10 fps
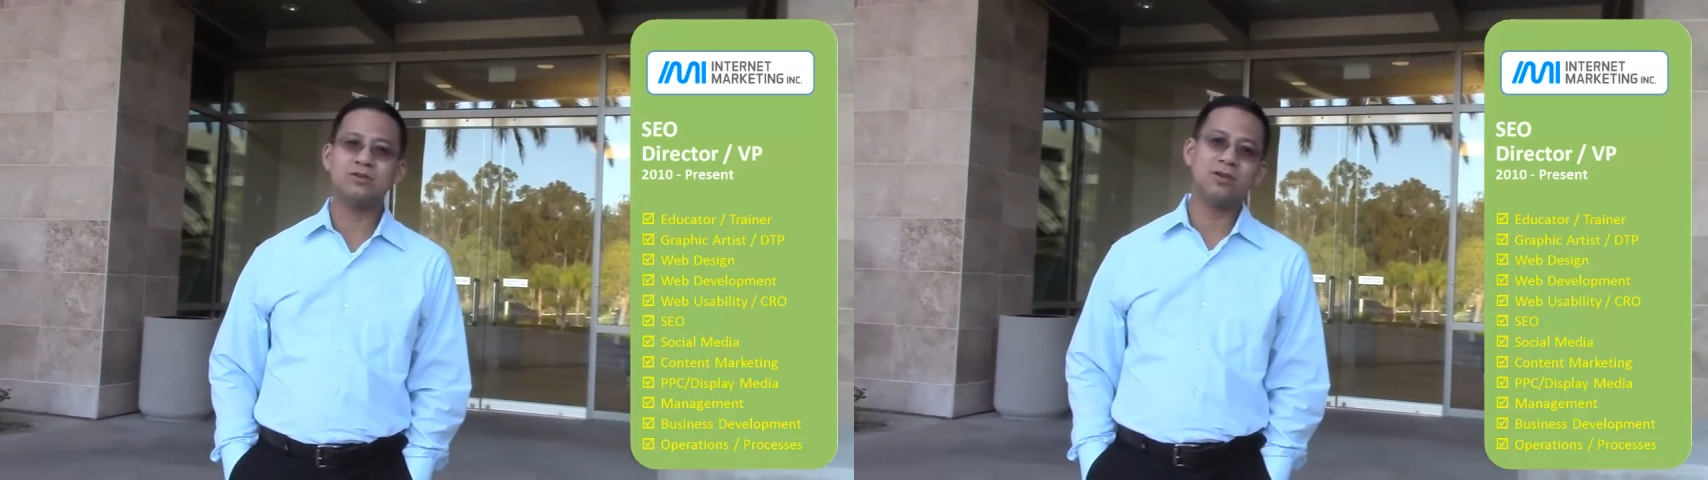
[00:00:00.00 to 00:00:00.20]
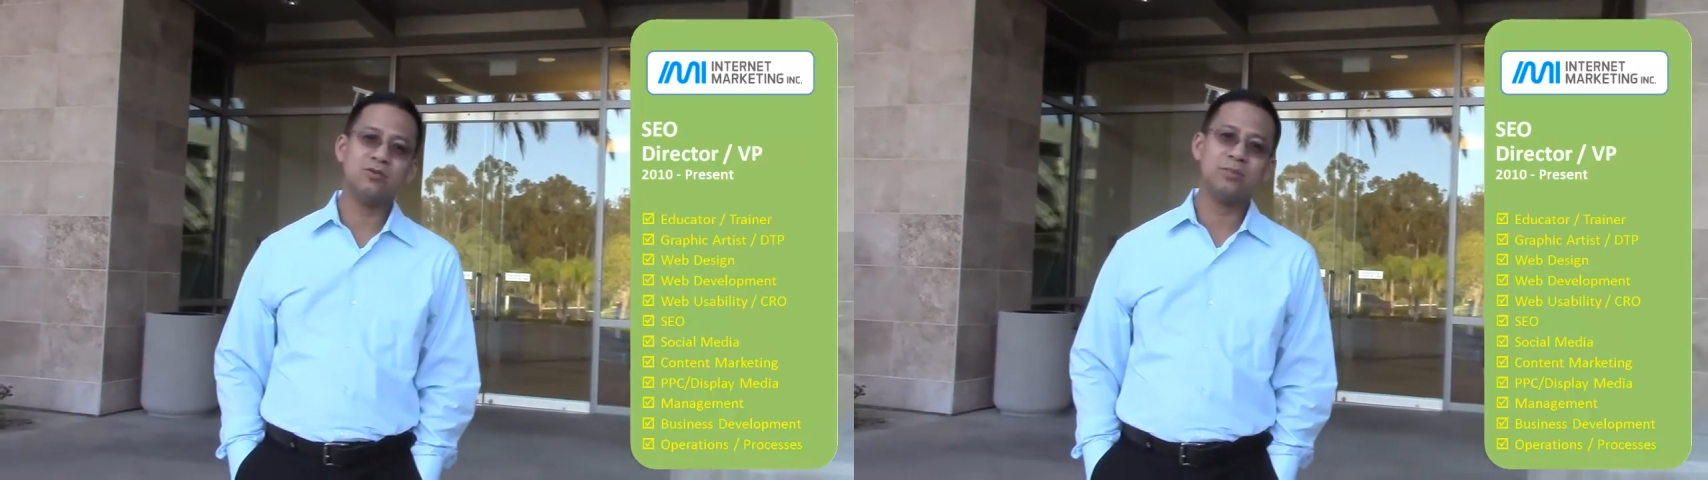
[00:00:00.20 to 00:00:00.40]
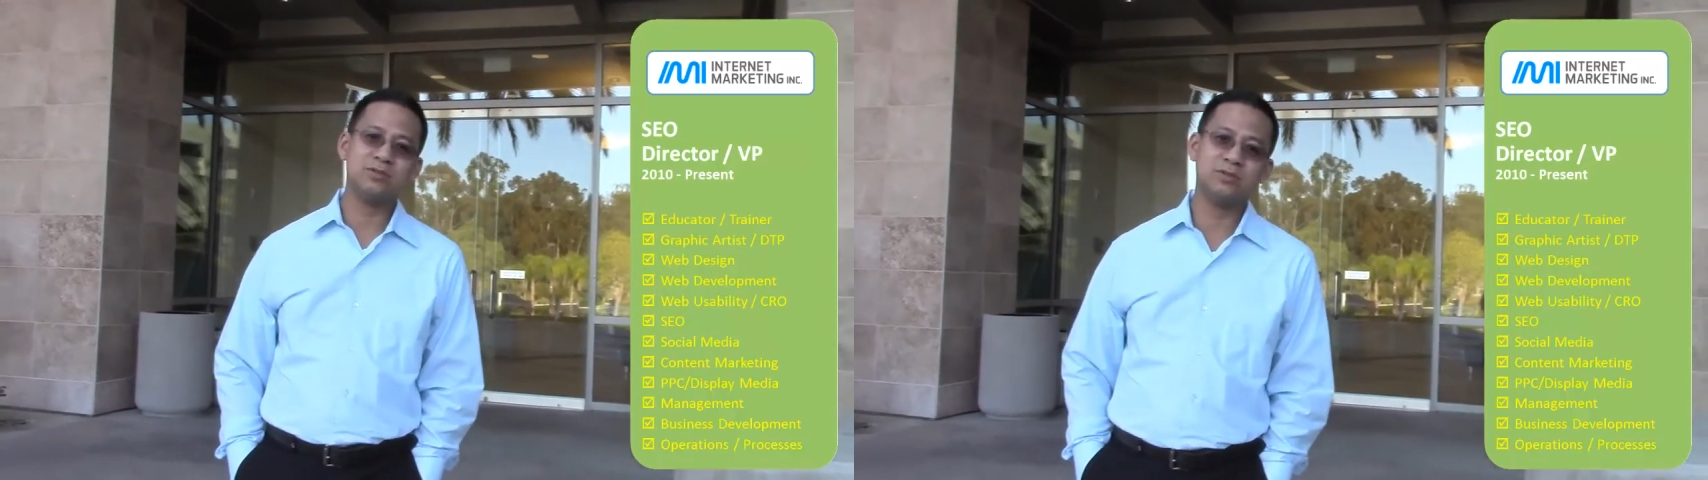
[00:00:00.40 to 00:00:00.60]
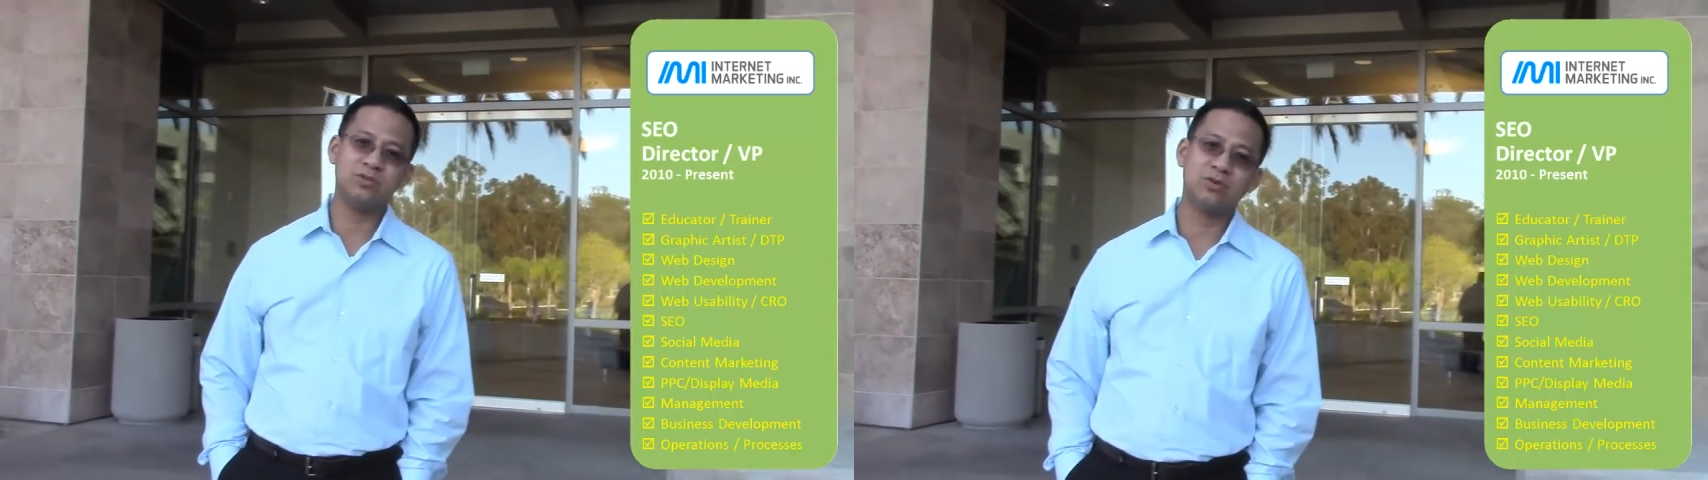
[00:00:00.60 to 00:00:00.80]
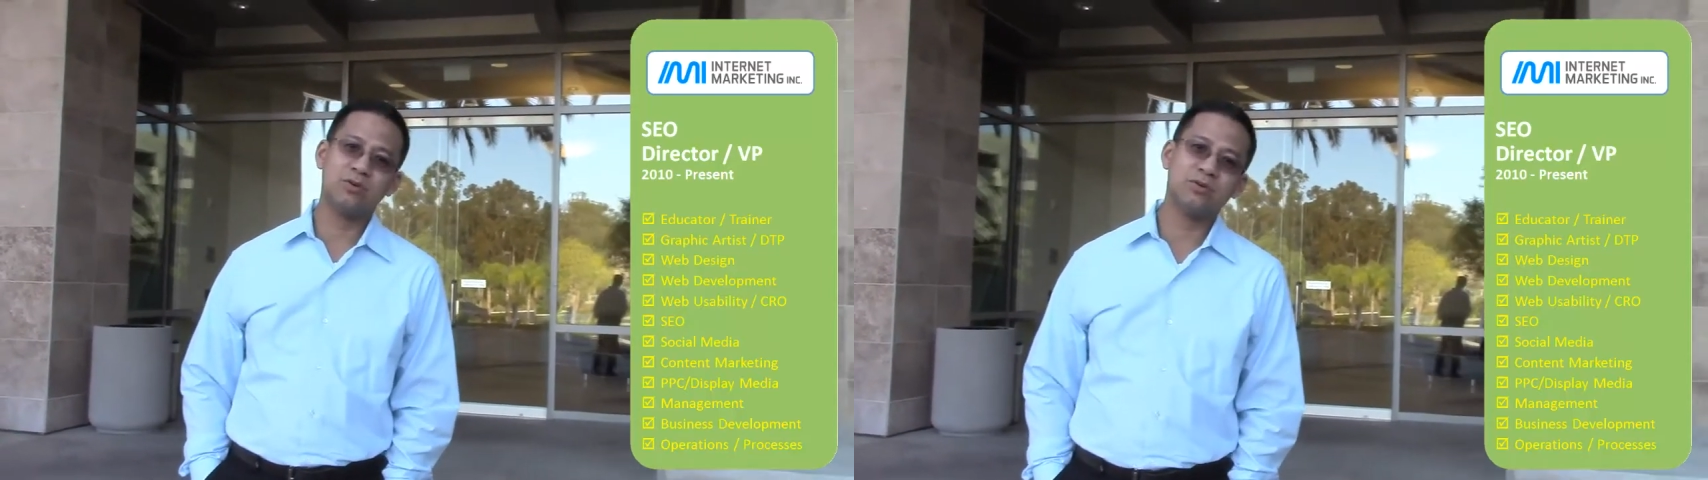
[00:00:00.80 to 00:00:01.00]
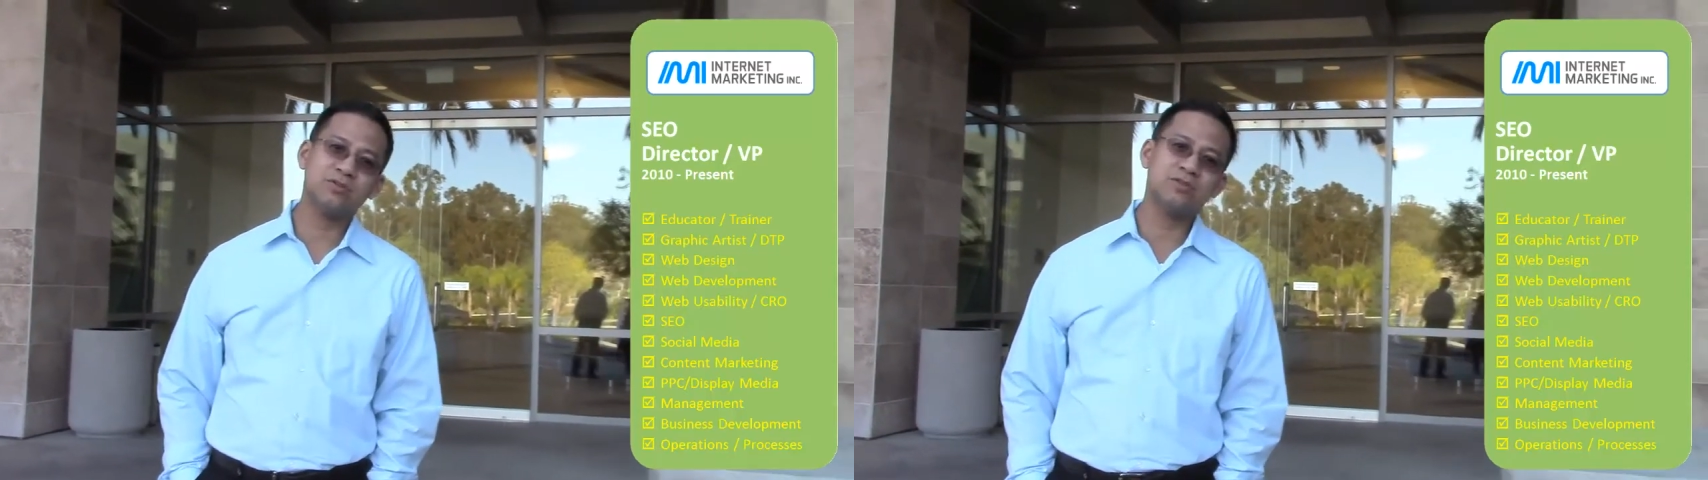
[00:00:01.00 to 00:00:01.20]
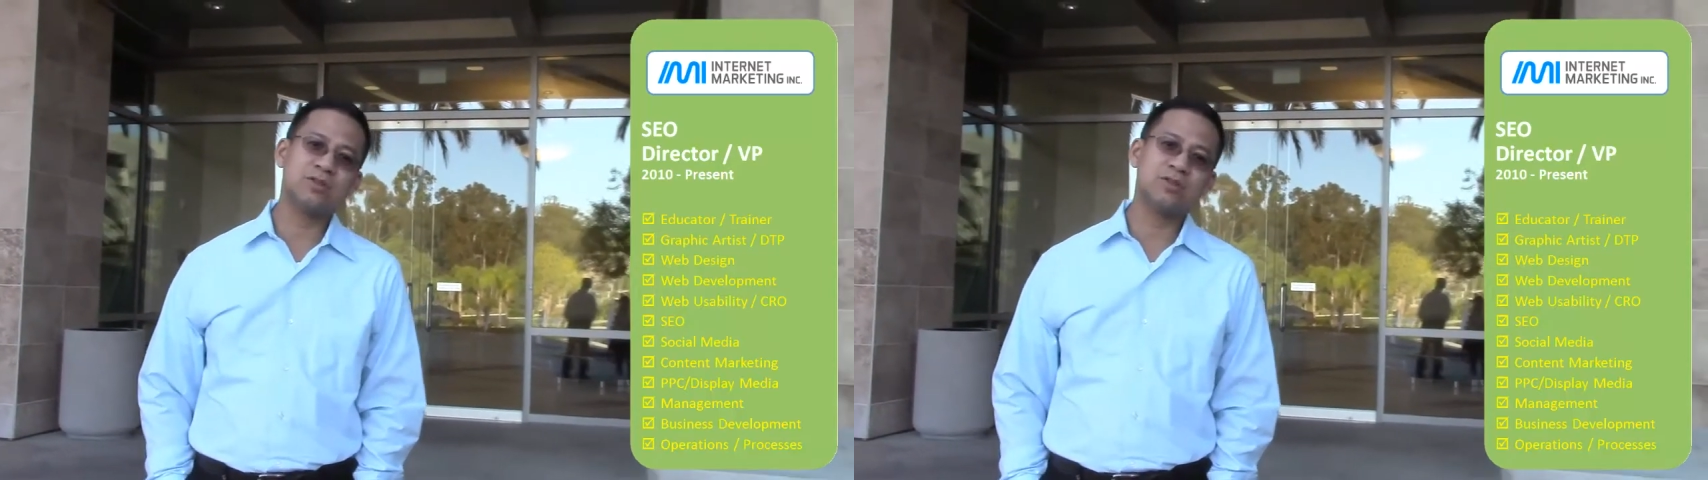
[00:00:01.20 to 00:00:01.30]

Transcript: Diego Business Journal's